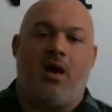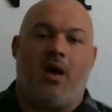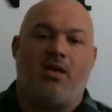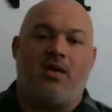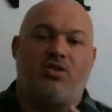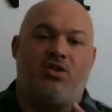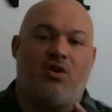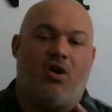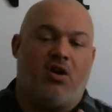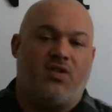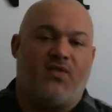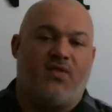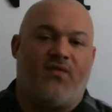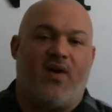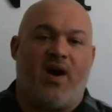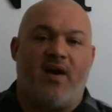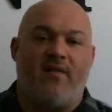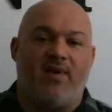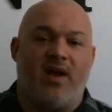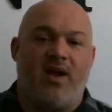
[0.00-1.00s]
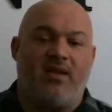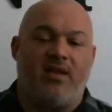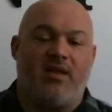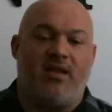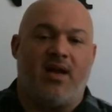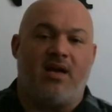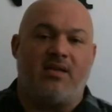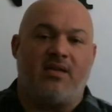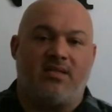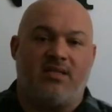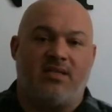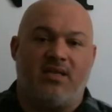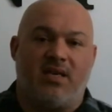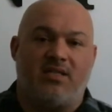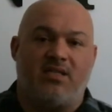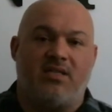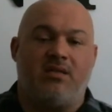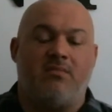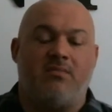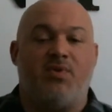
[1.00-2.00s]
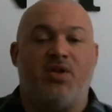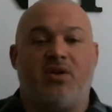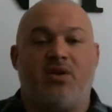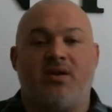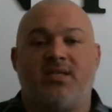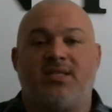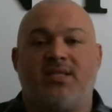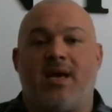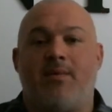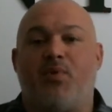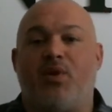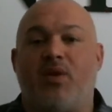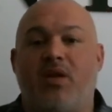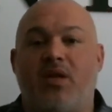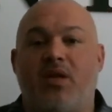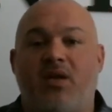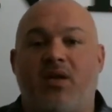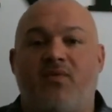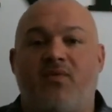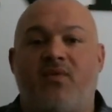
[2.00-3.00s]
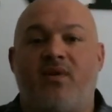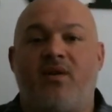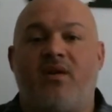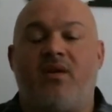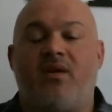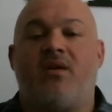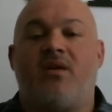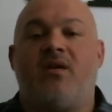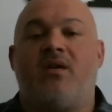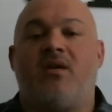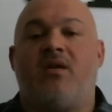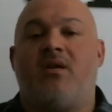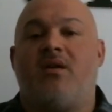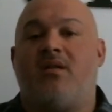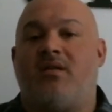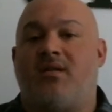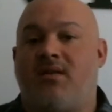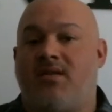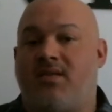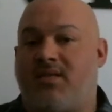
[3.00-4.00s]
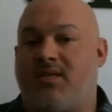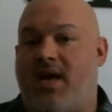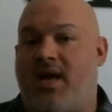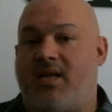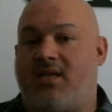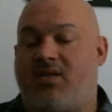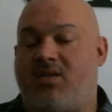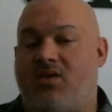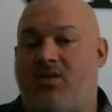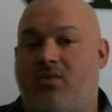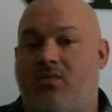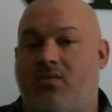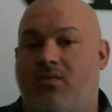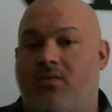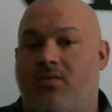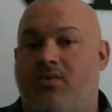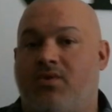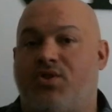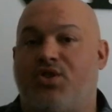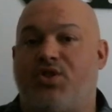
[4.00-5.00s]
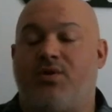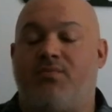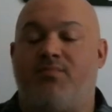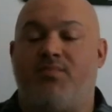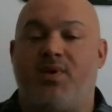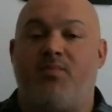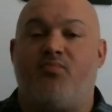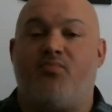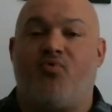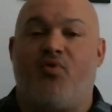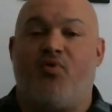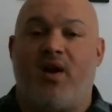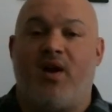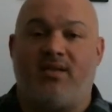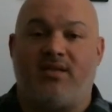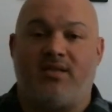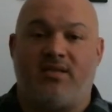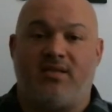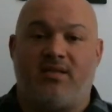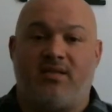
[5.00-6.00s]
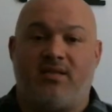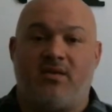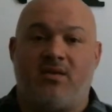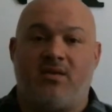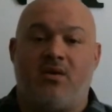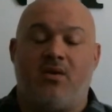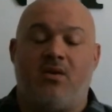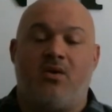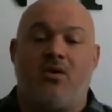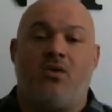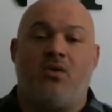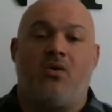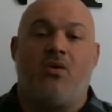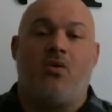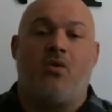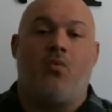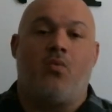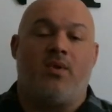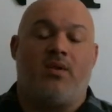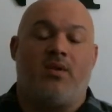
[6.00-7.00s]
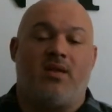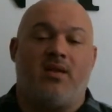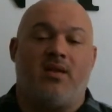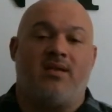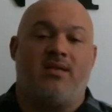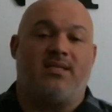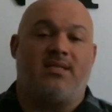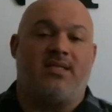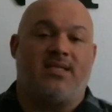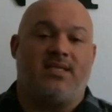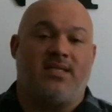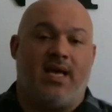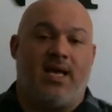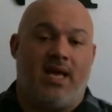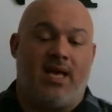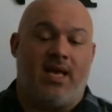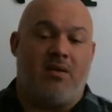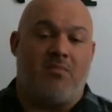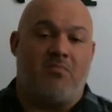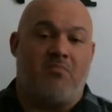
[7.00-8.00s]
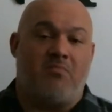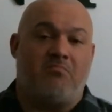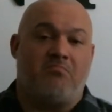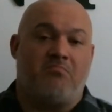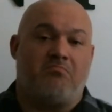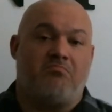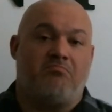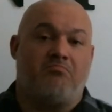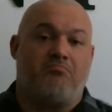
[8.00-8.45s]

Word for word: I charge $5.99 a session because I believe this tattoo should be priced within the same